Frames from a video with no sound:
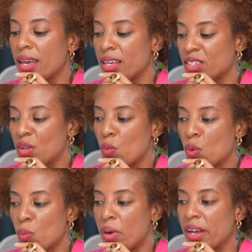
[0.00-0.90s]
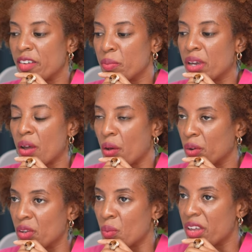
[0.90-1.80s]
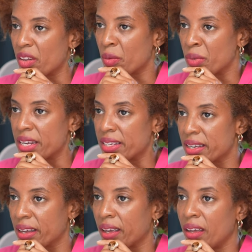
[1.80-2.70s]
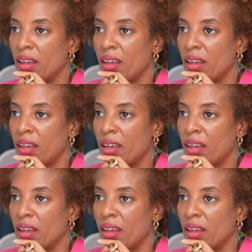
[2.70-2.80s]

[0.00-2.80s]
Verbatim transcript: actually, what might have been going on in the way that I'm eating?